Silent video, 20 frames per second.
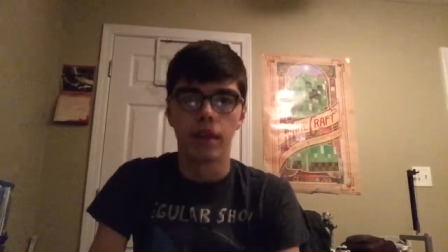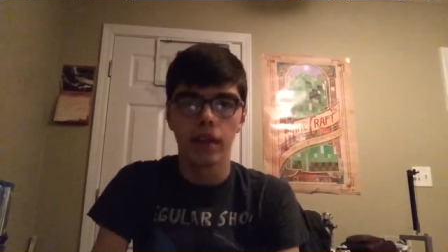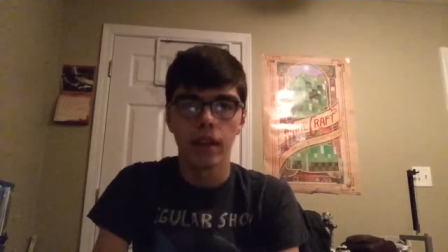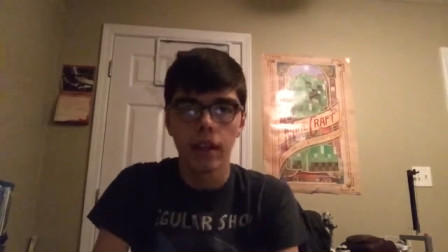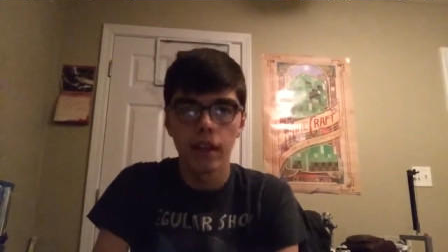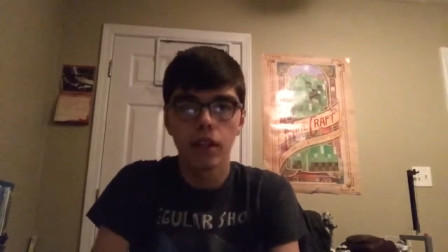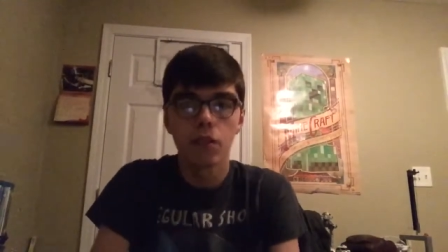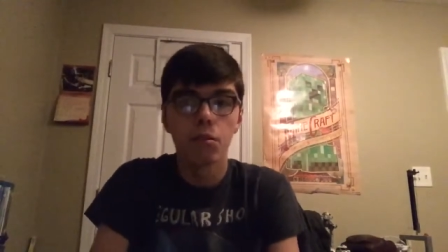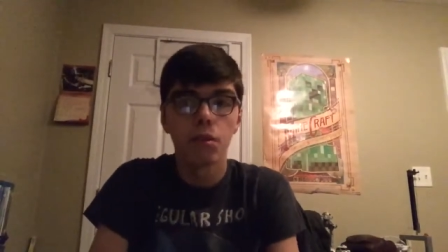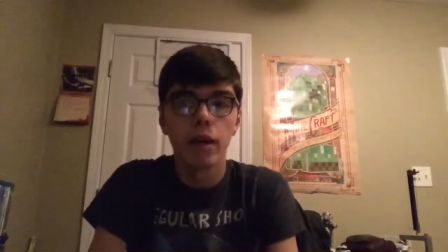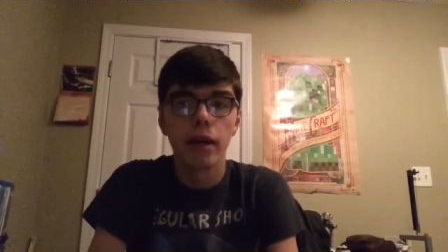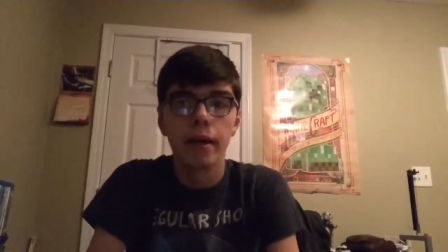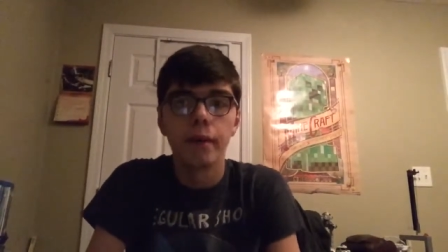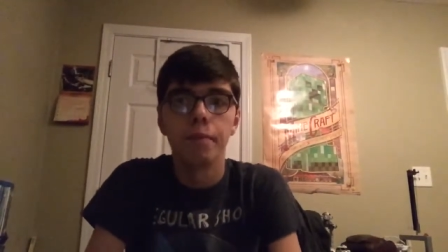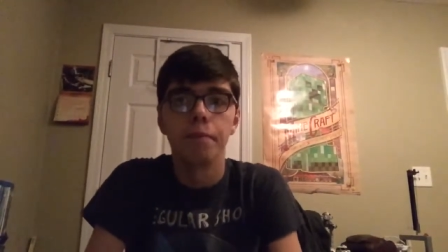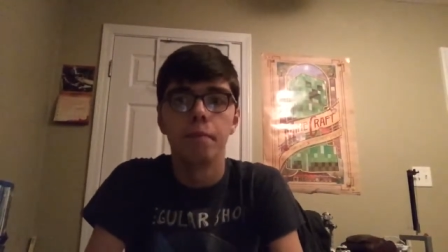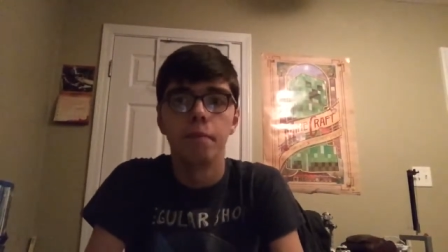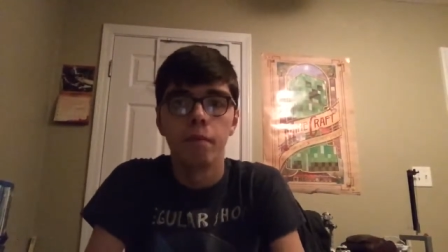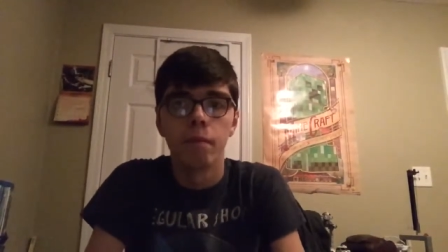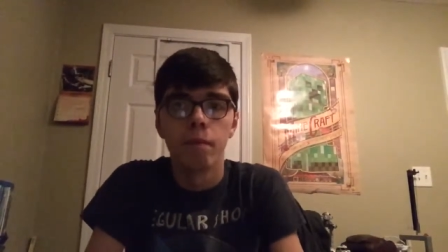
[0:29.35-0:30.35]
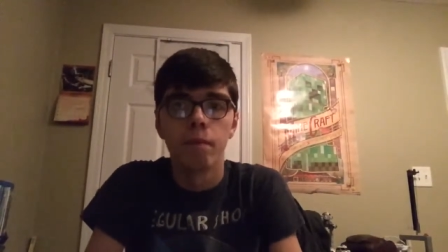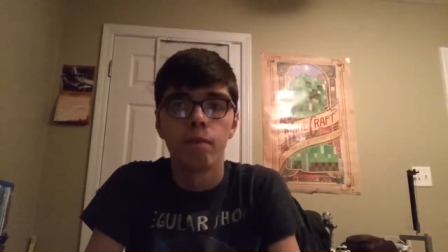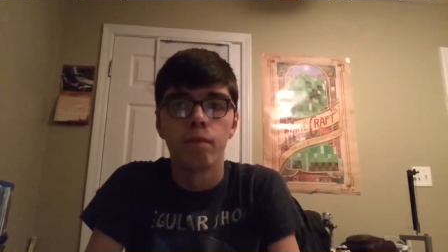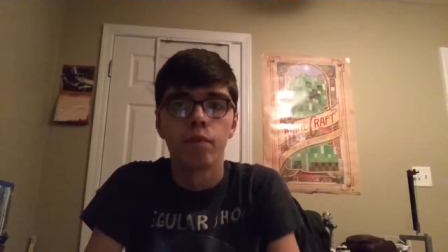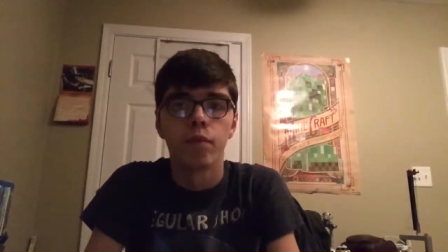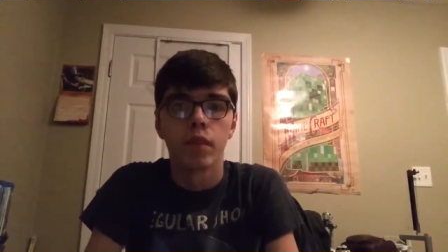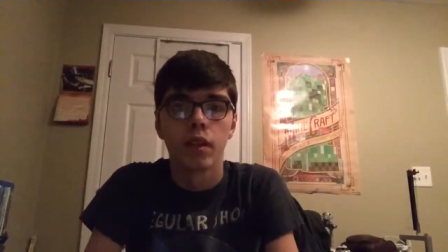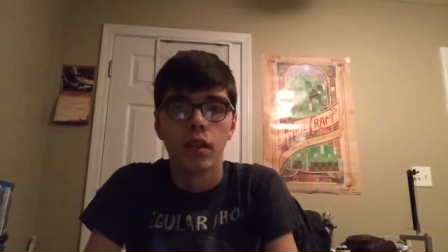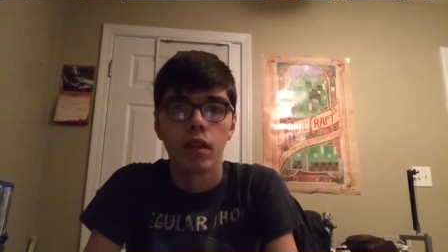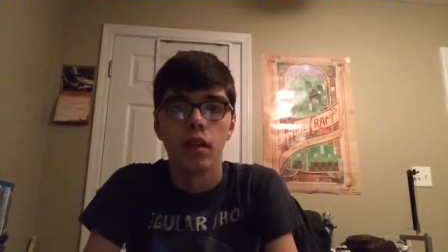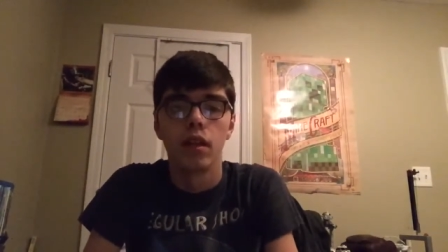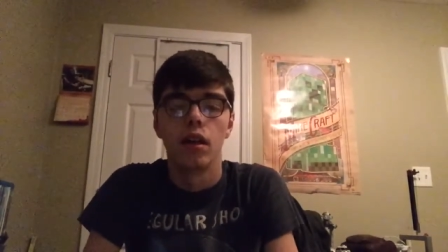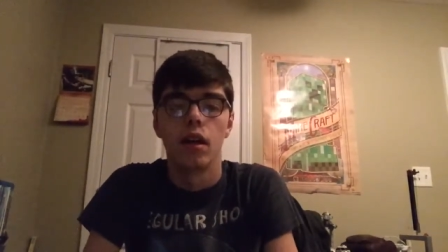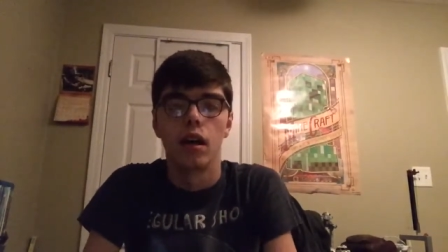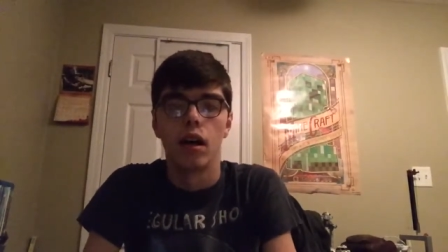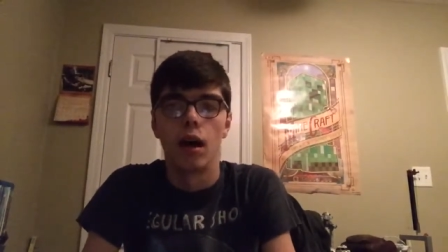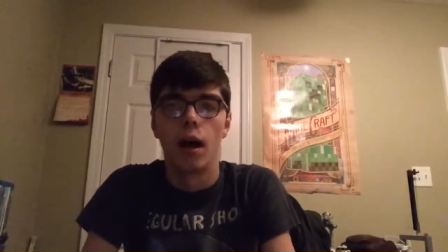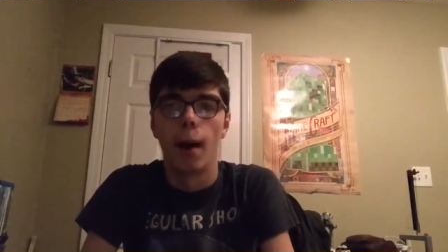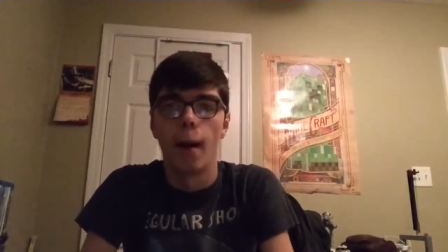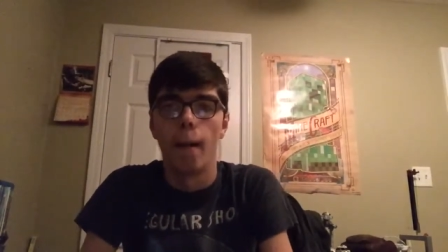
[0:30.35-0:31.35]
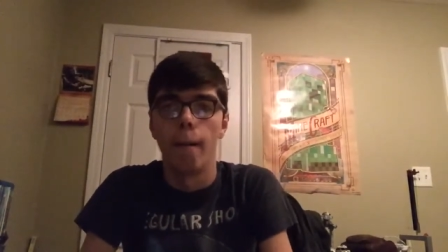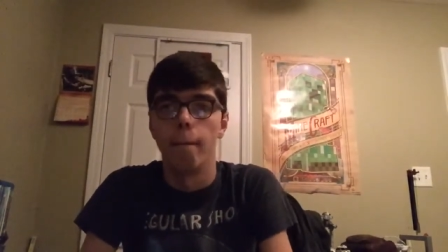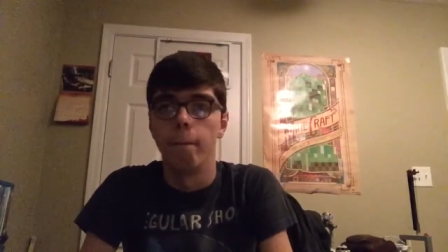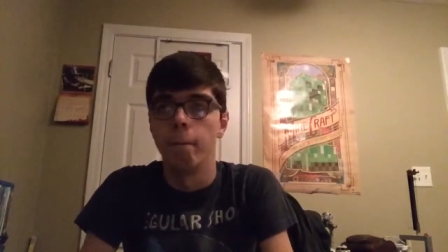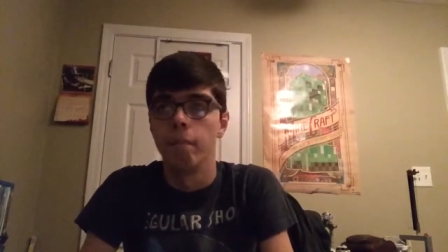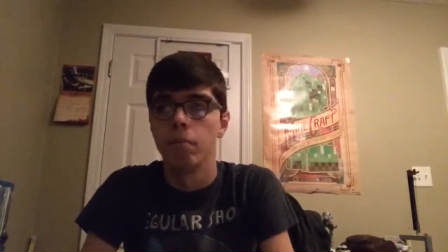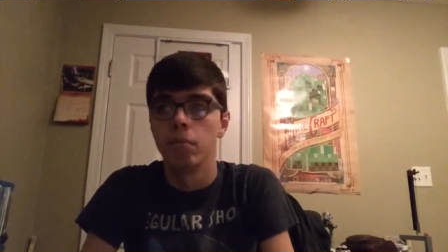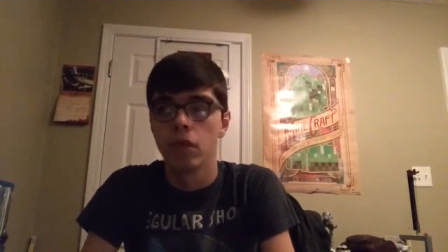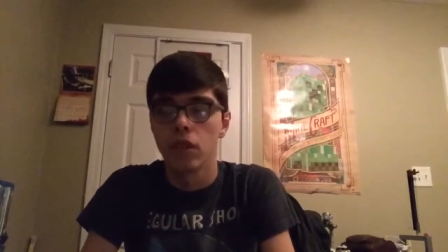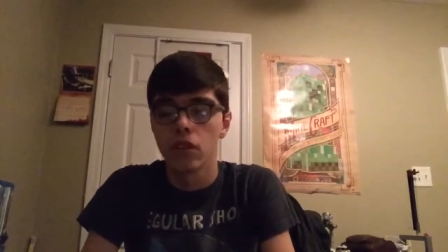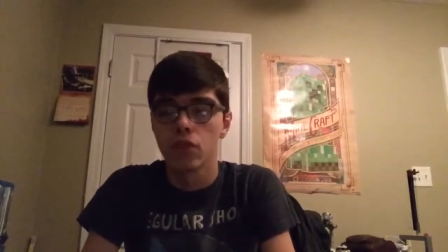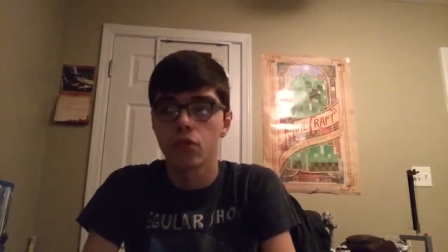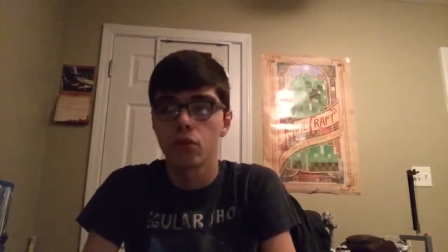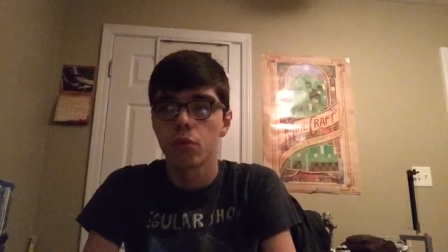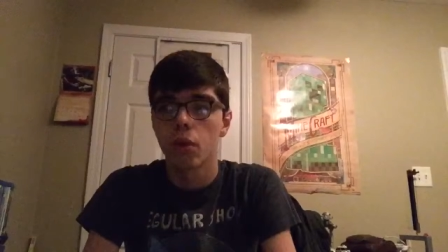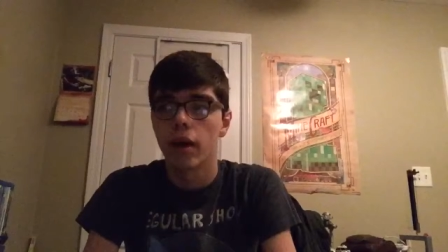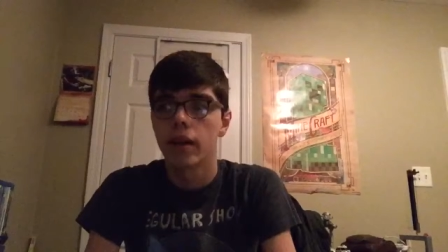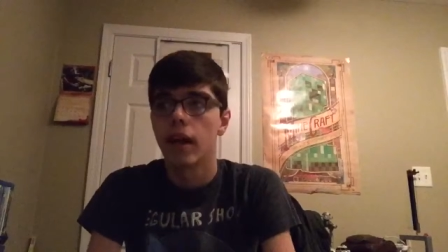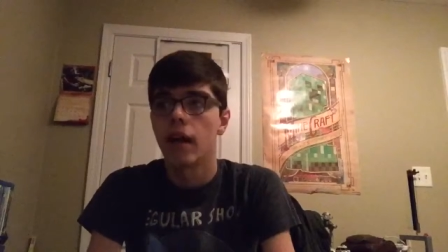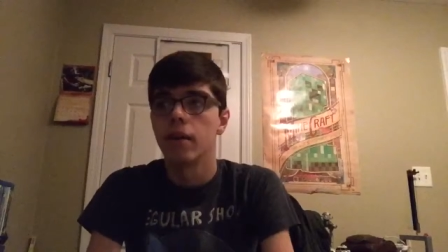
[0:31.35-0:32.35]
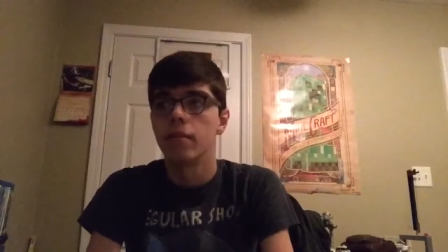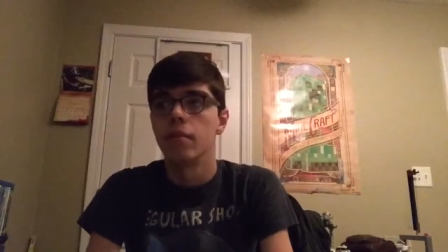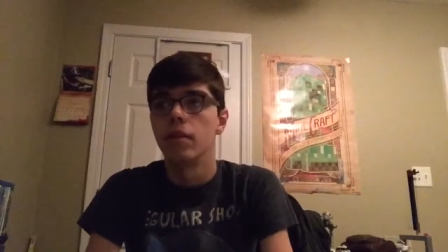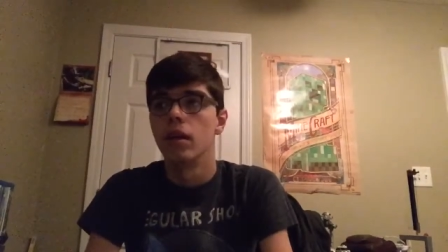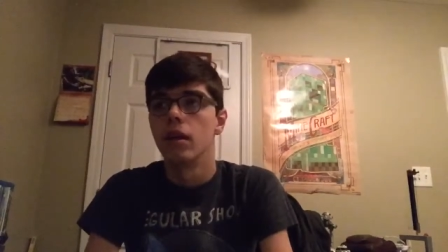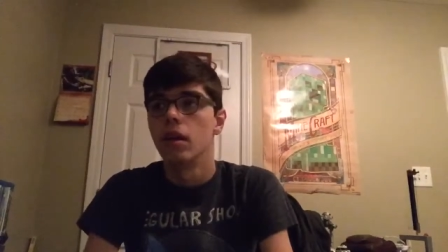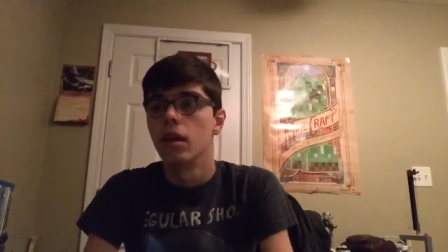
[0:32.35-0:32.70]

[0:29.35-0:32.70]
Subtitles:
Anyway, let's why not